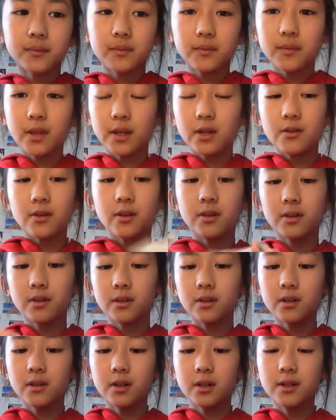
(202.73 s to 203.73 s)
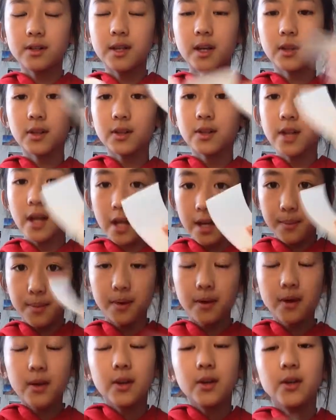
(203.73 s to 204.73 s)
Then you're going to take the tape.
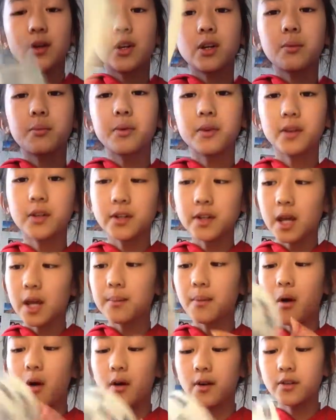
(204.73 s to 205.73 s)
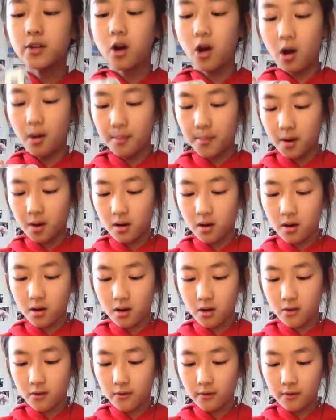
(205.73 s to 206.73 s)
You're going to put the tape on top
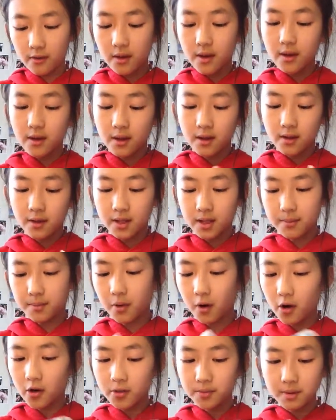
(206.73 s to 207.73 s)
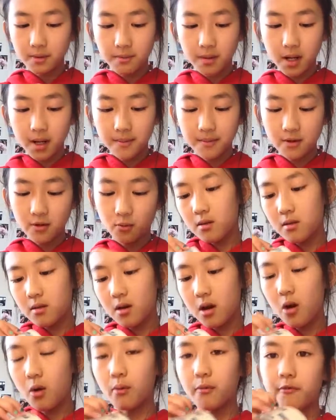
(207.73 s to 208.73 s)
of the parchment paper.
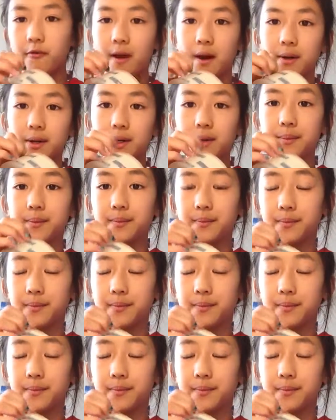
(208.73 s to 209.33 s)
Oh, found it.